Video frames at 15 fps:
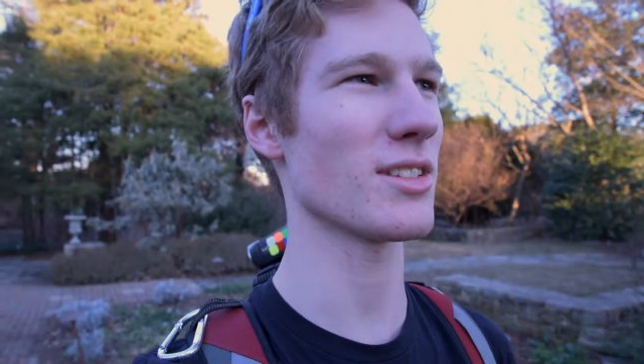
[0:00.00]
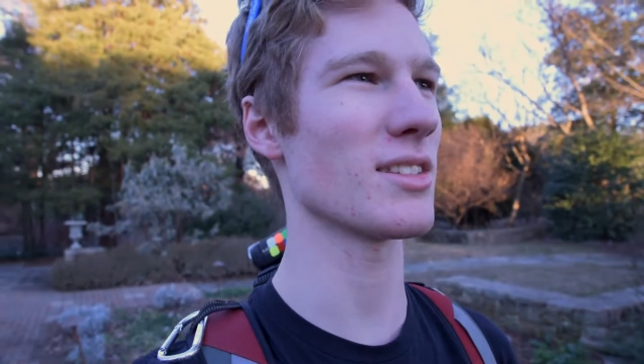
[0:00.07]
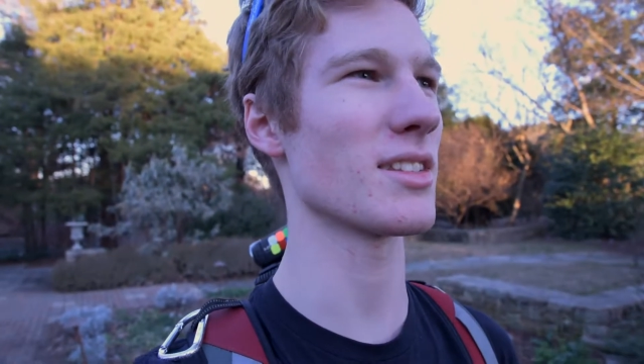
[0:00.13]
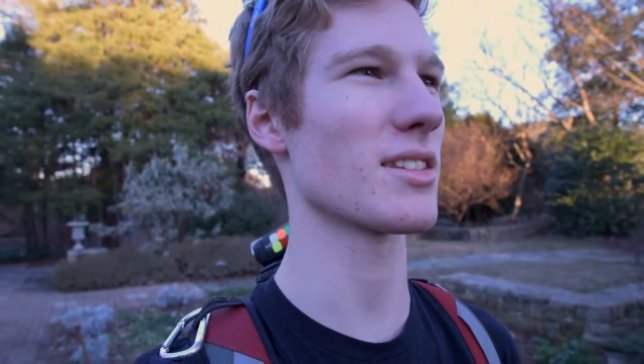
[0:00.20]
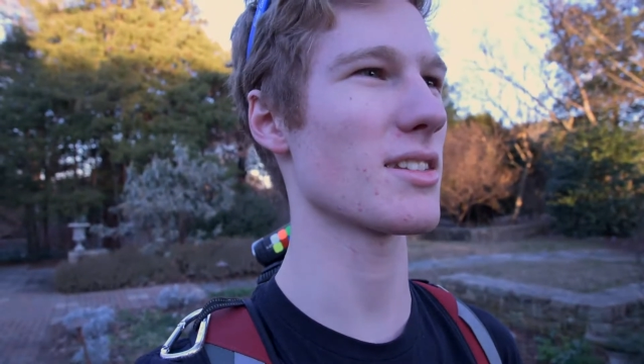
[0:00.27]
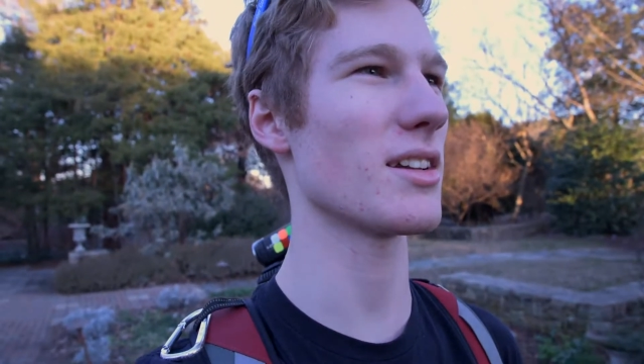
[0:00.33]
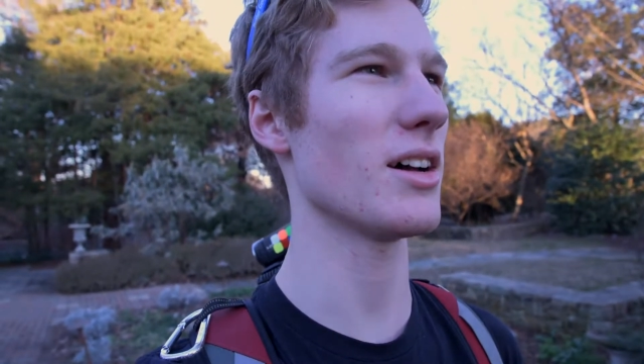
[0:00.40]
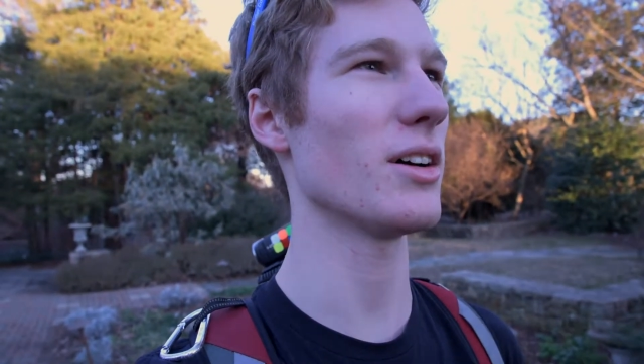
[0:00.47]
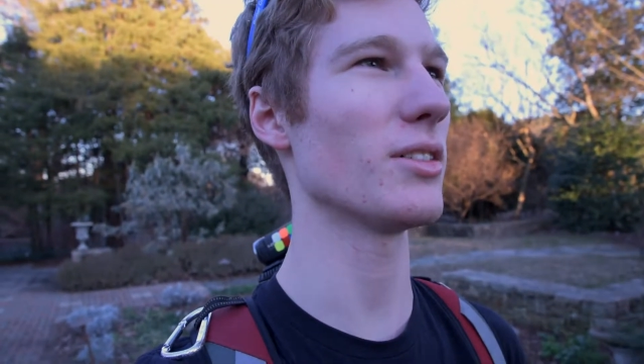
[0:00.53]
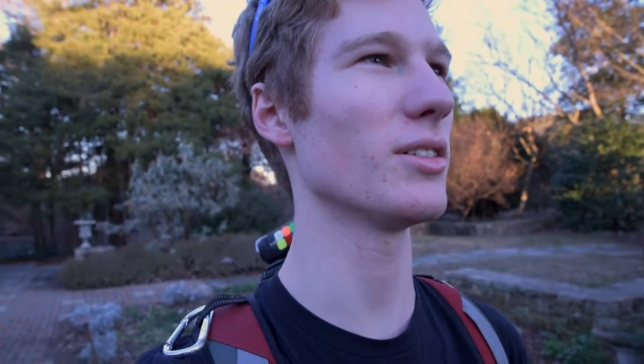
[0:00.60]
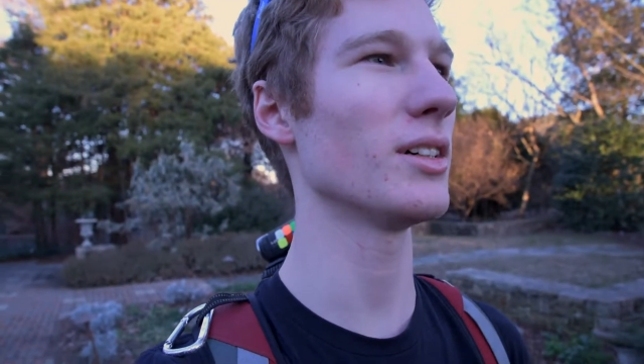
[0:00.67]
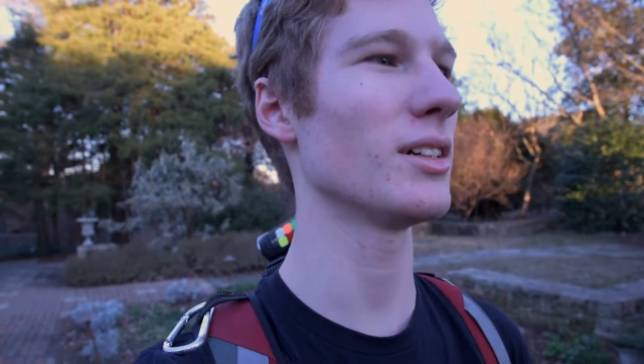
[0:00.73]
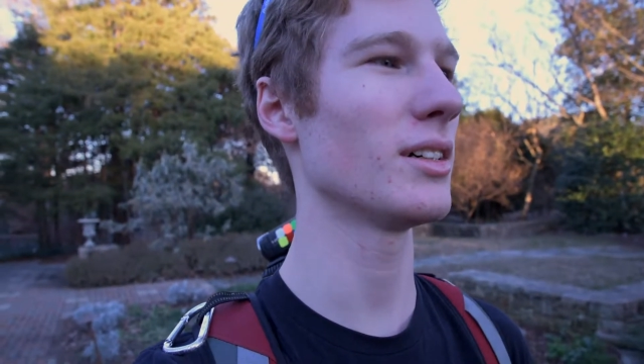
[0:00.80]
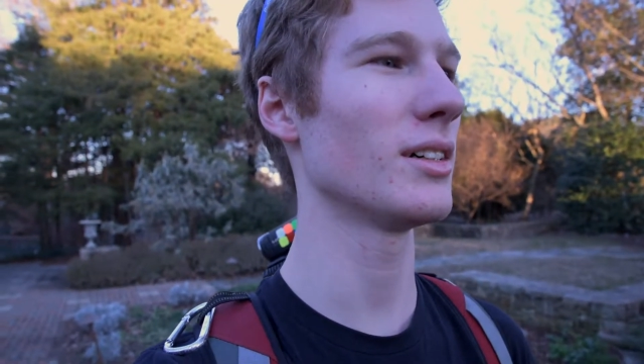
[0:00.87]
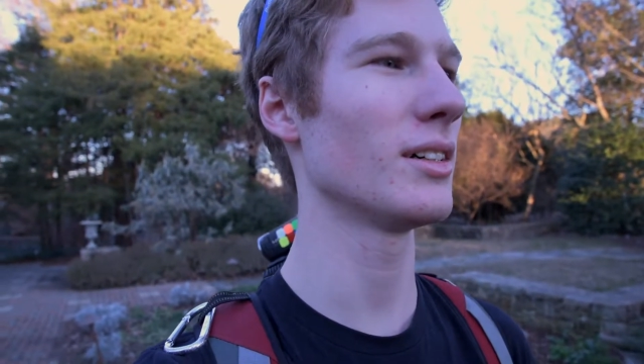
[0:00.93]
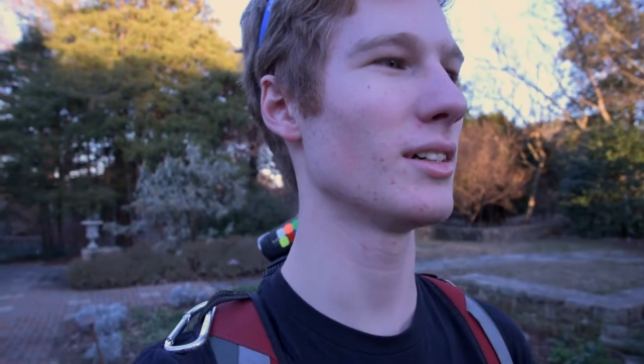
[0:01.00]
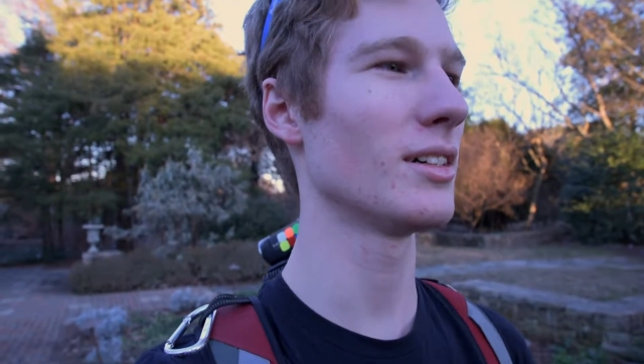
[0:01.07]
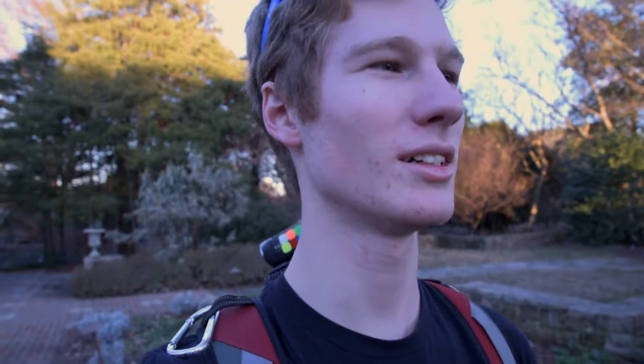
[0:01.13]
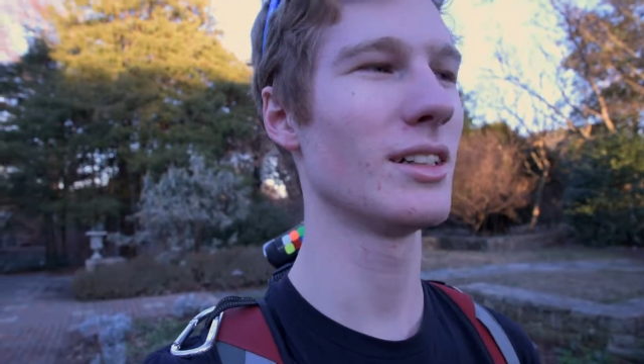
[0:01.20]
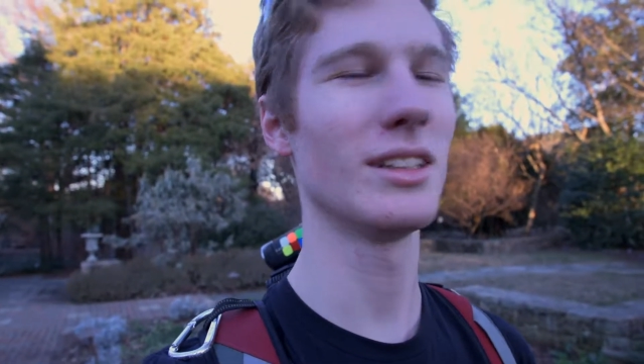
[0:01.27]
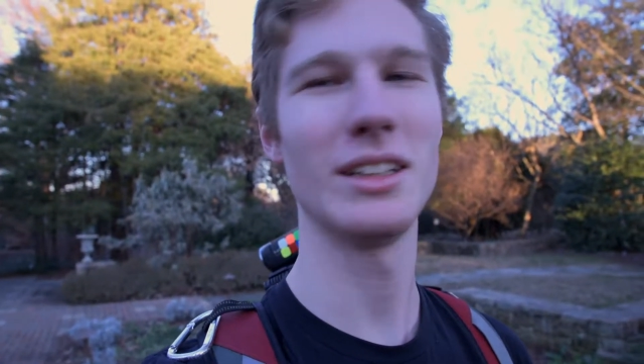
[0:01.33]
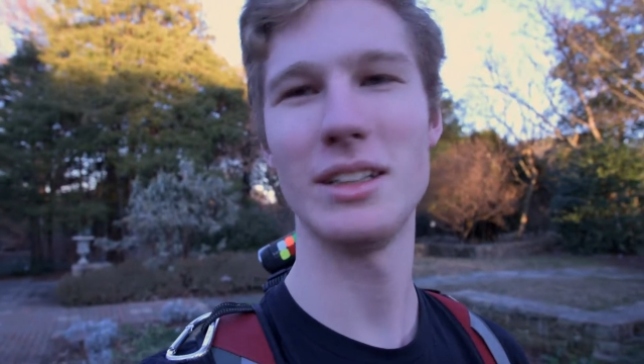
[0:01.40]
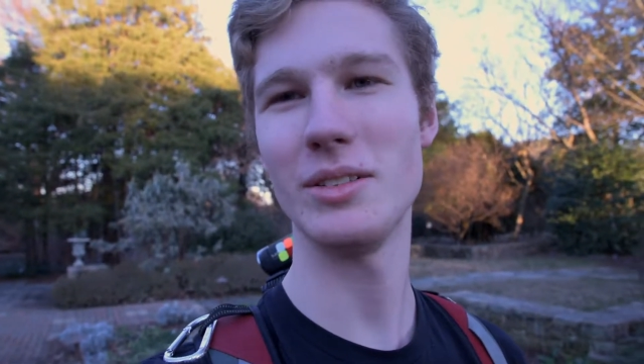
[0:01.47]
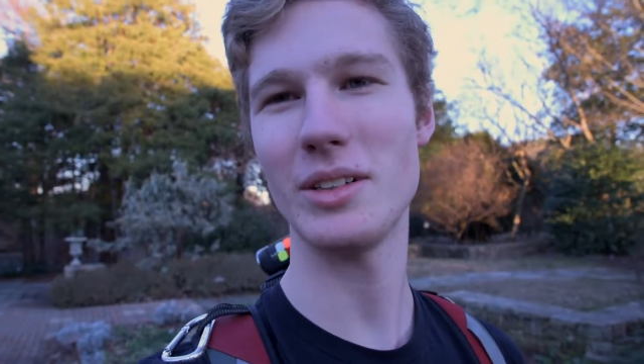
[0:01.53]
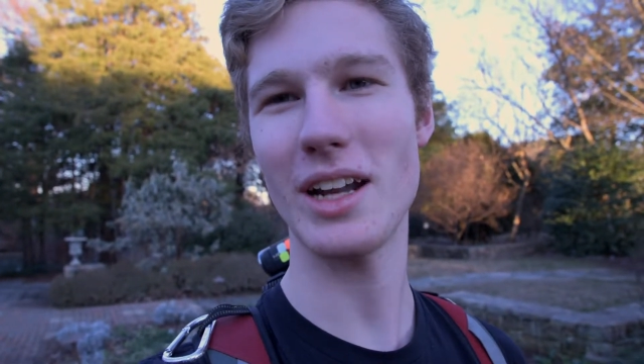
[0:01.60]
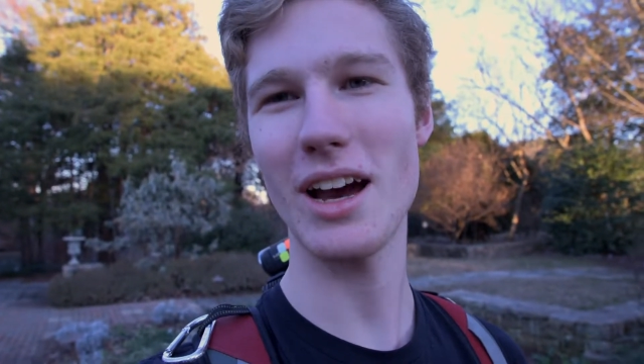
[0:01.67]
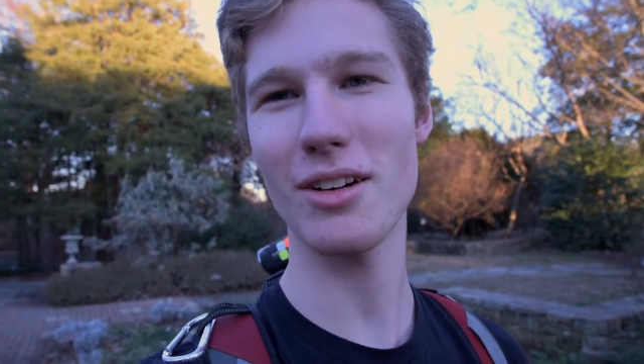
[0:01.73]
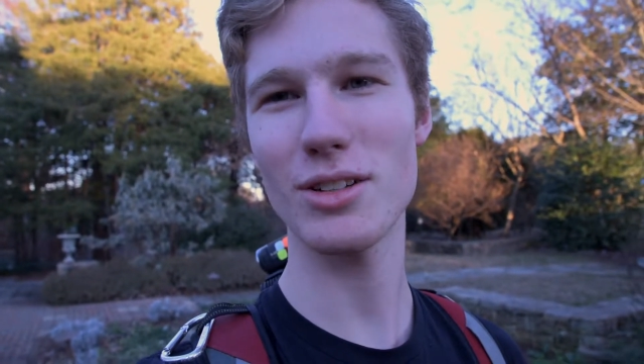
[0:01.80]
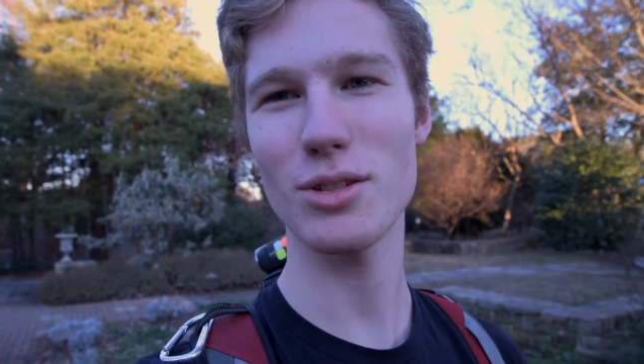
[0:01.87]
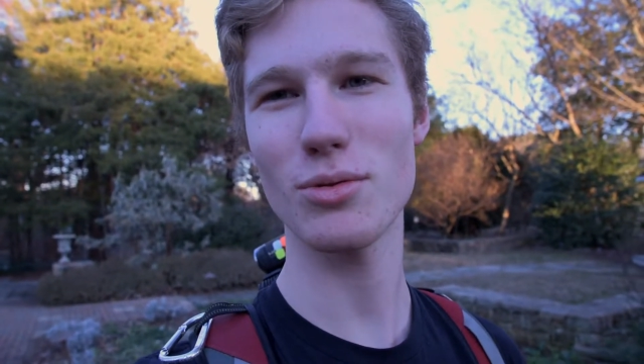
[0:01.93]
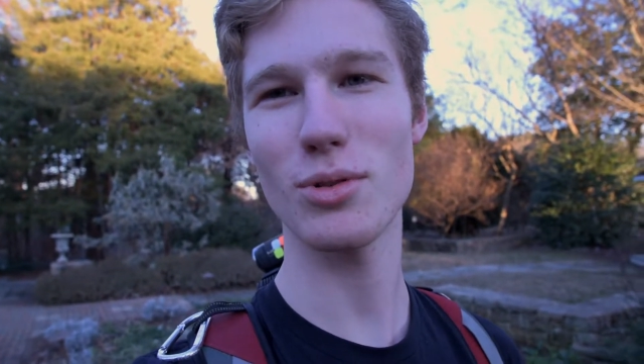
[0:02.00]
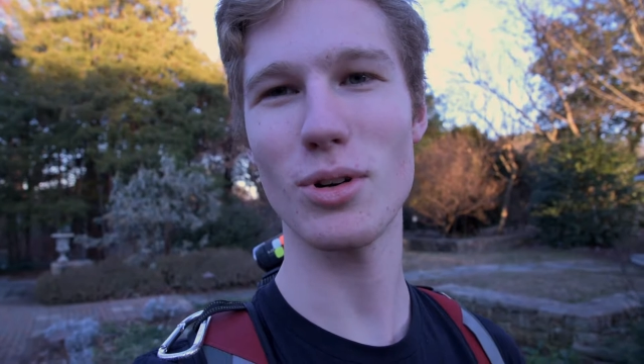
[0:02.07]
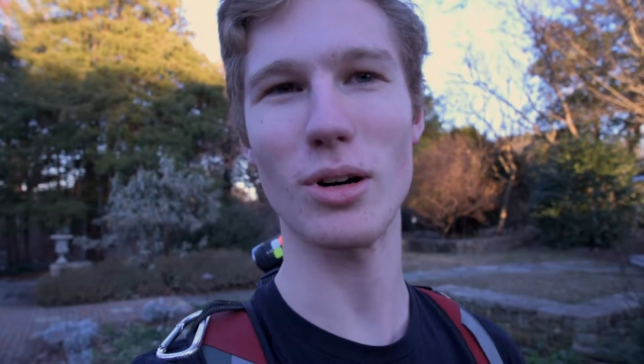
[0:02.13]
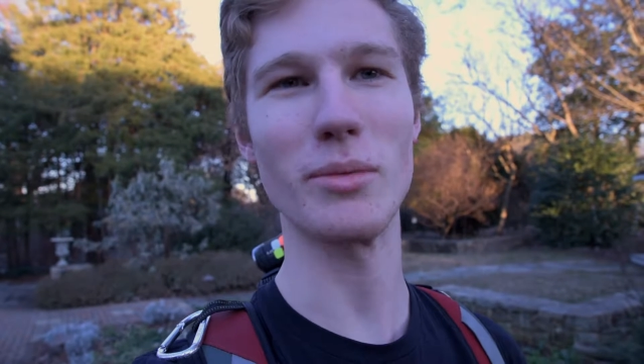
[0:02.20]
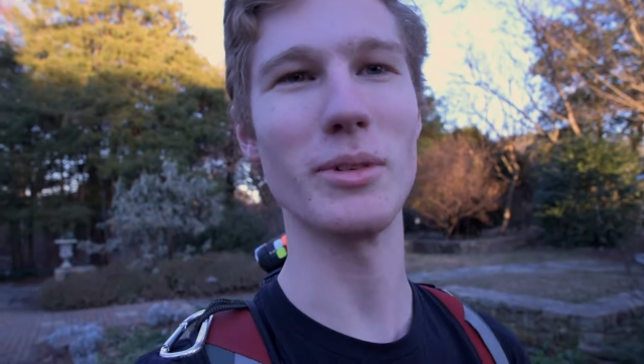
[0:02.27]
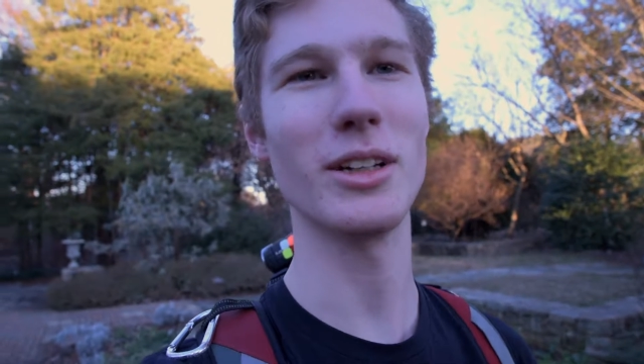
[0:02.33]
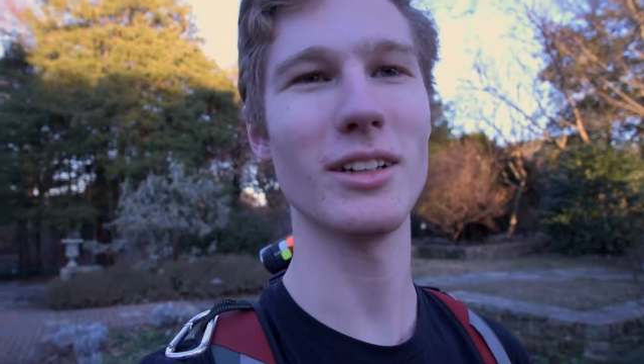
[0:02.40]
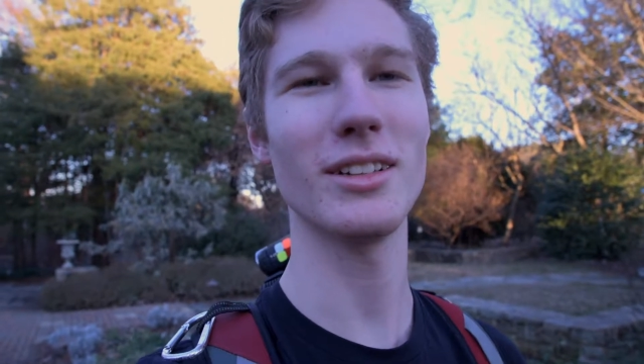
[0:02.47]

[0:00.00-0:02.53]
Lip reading: in the snow. And now it's warm.